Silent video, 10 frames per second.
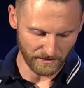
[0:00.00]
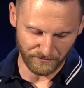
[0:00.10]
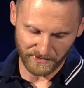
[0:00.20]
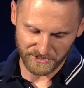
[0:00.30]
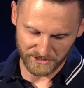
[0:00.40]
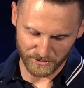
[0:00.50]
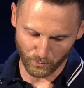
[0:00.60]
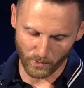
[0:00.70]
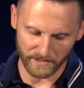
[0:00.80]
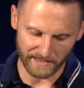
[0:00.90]
Ephesians
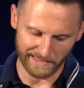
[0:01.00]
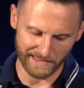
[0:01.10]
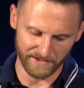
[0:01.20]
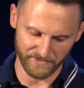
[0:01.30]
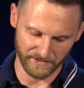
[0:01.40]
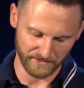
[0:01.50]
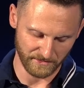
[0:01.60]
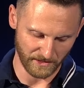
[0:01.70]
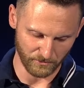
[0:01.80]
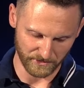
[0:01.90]
1:11,
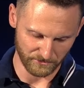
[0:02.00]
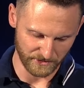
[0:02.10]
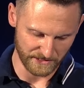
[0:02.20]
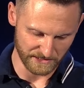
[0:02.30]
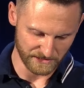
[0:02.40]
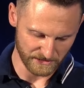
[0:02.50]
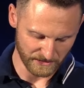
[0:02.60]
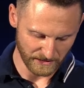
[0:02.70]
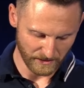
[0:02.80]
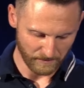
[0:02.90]
I wanna read this.
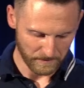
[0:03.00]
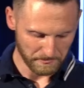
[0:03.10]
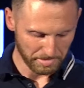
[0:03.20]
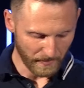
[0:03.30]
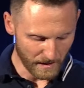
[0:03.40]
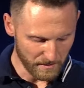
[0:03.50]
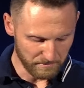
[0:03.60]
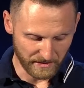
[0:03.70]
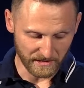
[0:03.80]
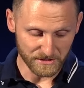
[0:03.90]

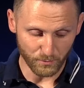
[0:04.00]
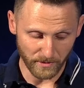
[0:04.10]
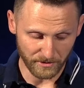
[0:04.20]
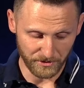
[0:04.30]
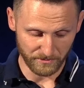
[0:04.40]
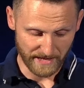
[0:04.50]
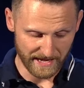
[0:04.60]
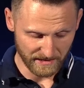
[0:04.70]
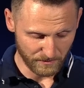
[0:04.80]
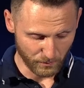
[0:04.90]
Because we are
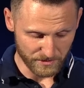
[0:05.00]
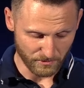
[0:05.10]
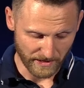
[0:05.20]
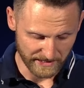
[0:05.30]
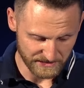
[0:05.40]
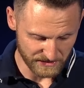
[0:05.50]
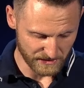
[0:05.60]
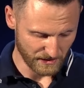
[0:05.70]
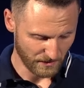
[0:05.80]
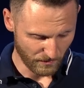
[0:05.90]
united with
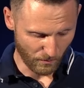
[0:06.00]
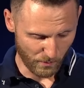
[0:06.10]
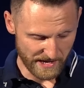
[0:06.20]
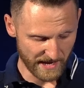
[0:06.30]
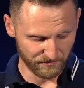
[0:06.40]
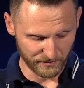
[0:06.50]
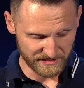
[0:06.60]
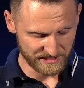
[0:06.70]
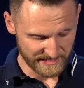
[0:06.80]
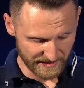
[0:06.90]
Christ, we have
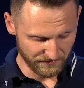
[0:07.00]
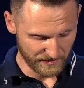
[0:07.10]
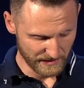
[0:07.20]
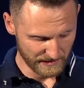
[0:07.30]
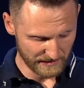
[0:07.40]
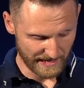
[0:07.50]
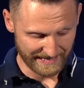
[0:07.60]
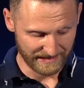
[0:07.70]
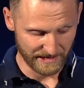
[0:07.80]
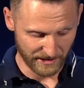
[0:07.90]
received
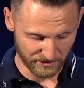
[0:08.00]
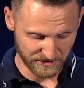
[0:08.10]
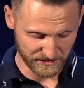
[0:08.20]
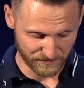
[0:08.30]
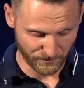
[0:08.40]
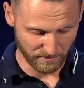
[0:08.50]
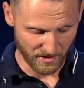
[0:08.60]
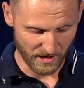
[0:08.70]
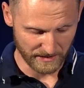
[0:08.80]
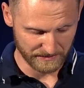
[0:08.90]
an inheritance from
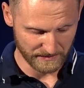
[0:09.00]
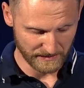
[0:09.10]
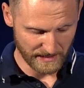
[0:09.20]
God.